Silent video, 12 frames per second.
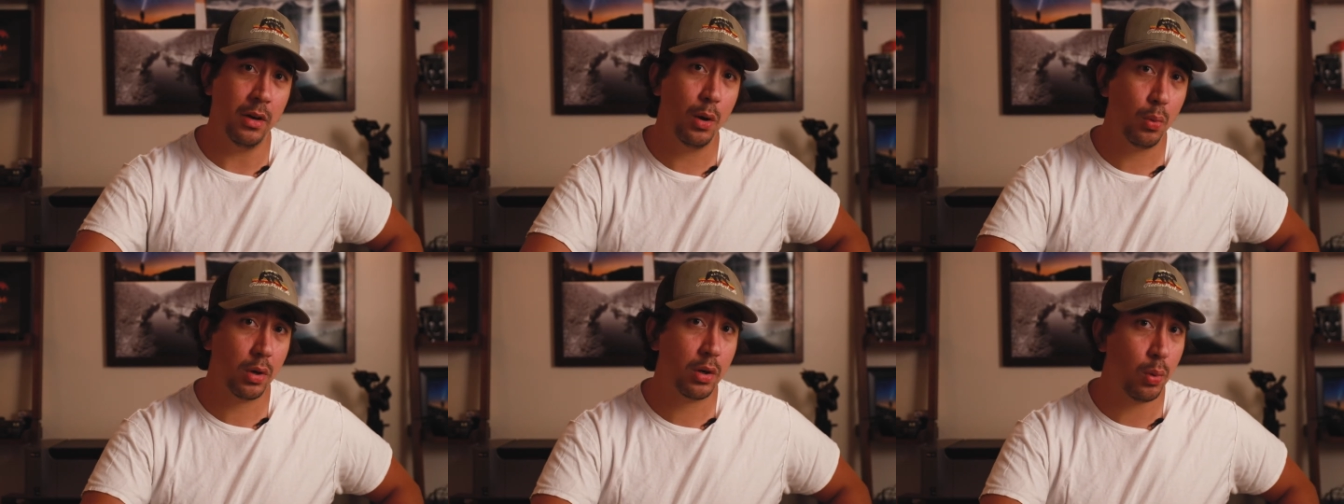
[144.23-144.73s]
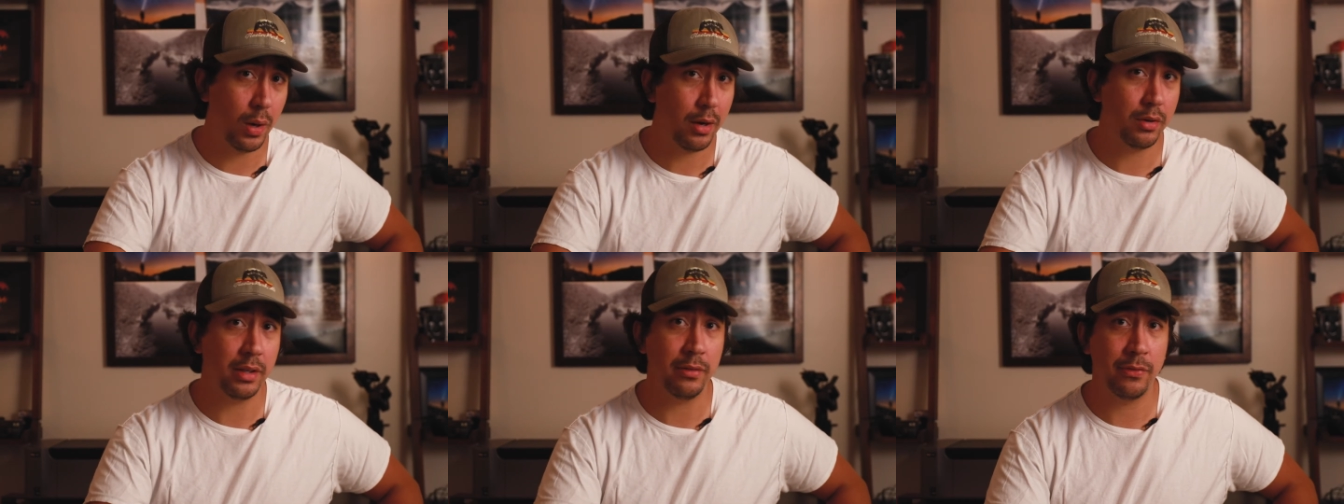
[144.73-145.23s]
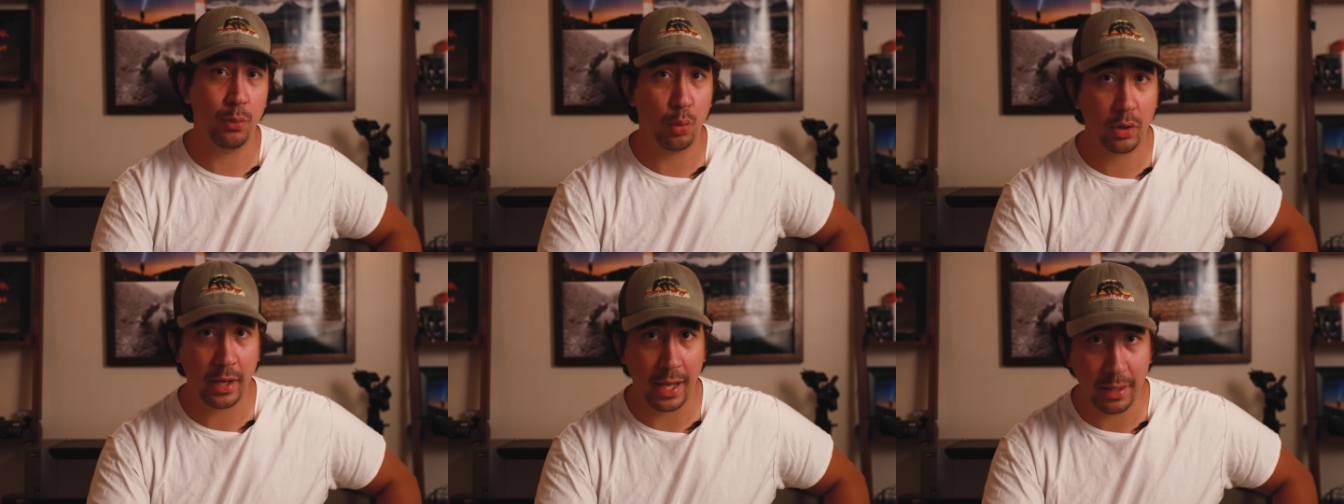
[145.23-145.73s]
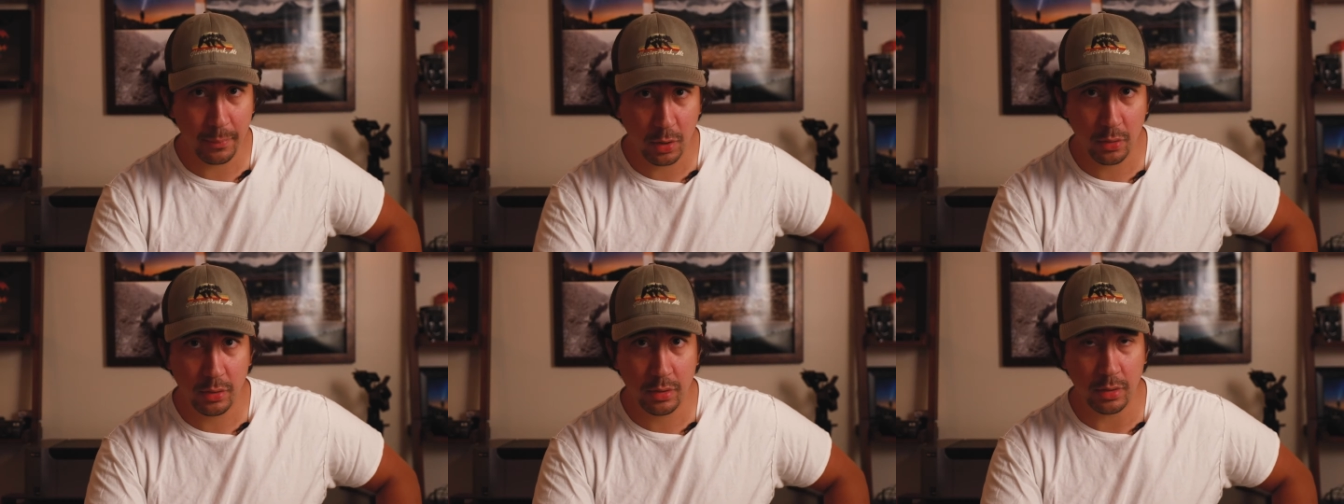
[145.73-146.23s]
lower quality 4K
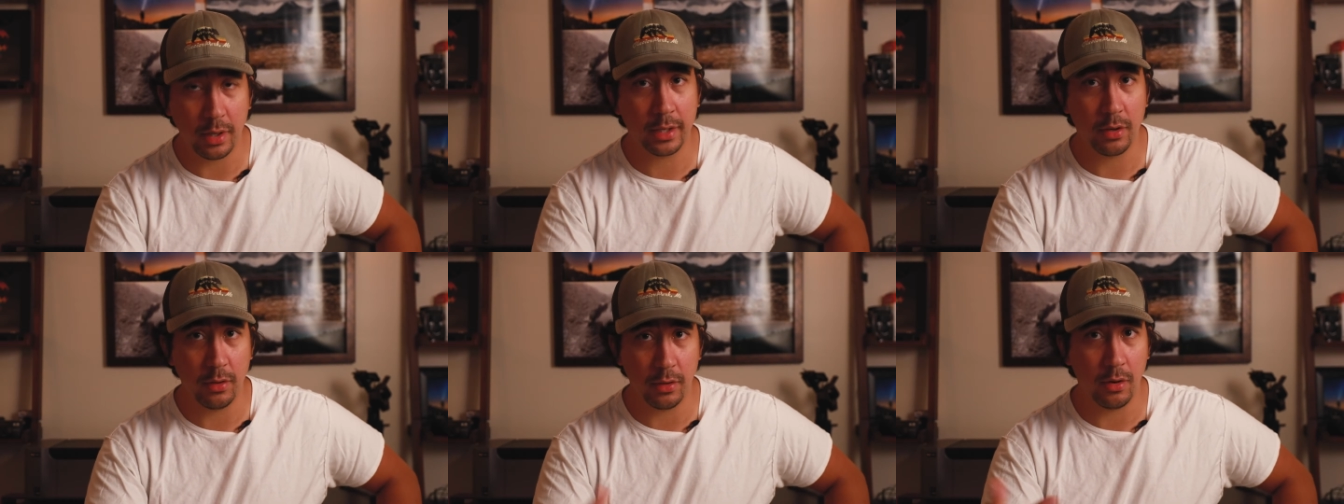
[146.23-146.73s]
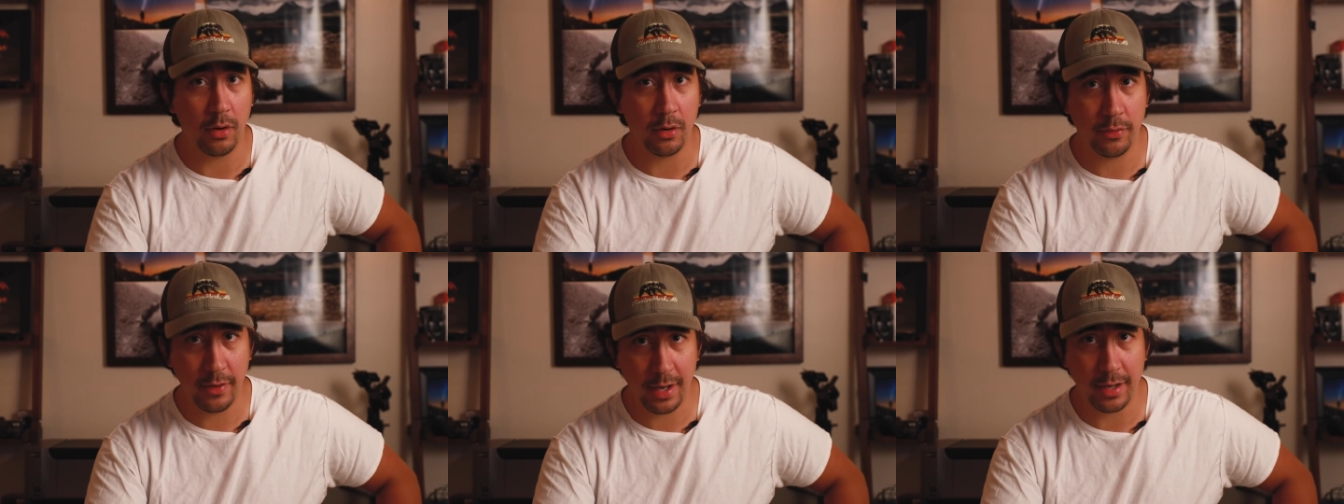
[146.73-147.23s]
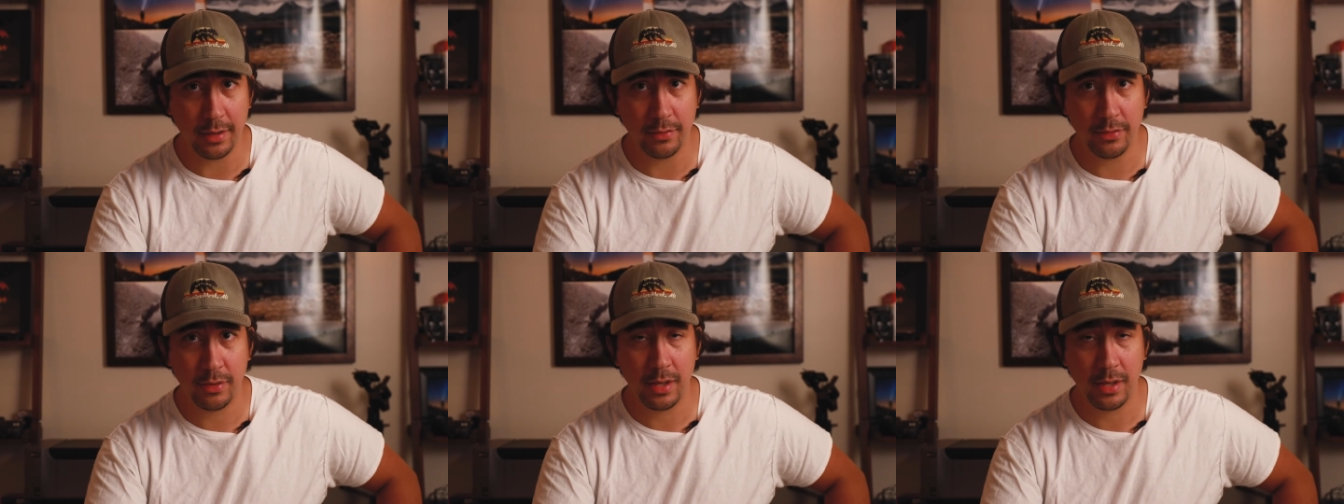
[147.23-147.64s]
mode like on the R5